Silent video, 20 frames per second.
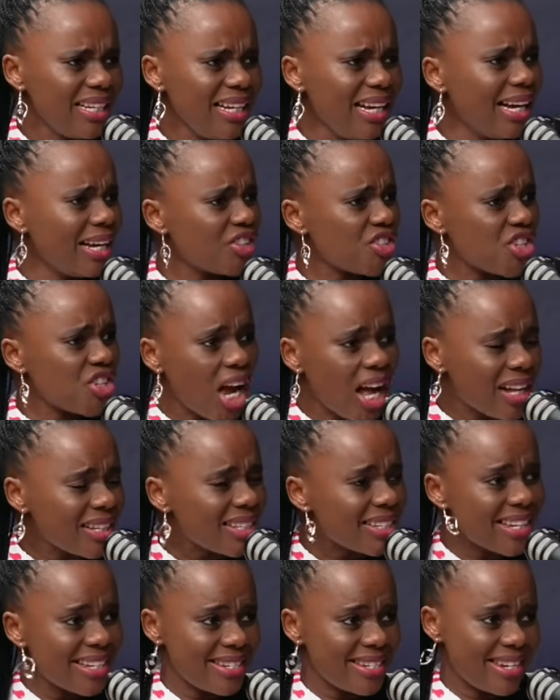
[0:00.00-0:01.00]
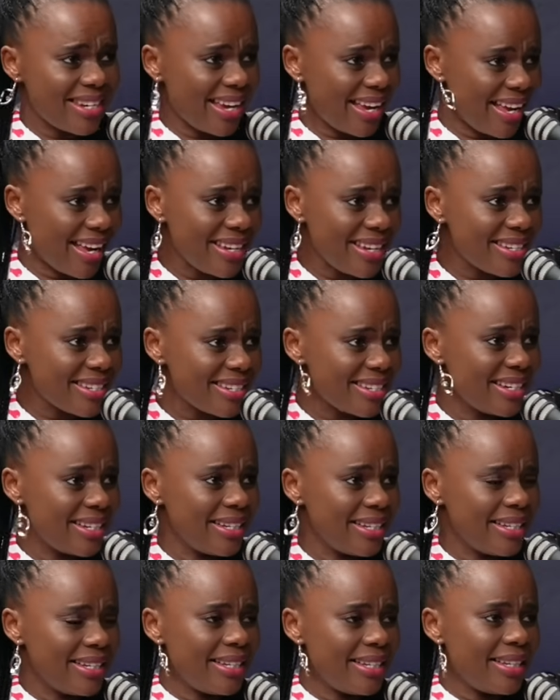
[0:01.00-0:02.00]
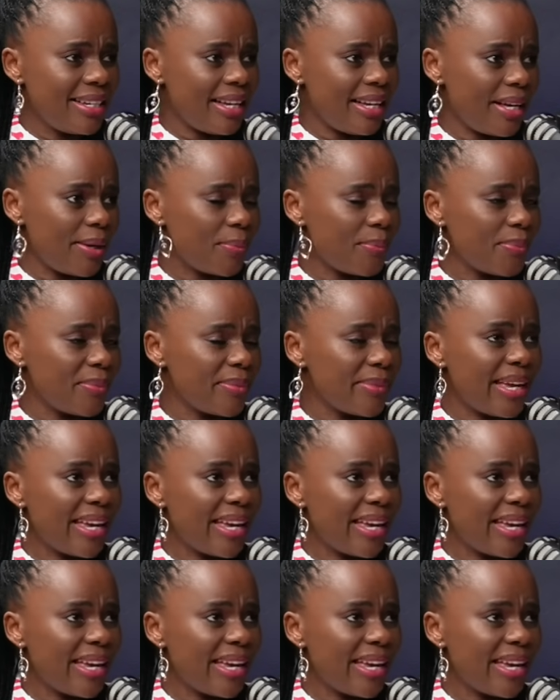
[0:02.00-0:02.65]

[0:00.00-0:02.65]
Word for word: a child that he had, um,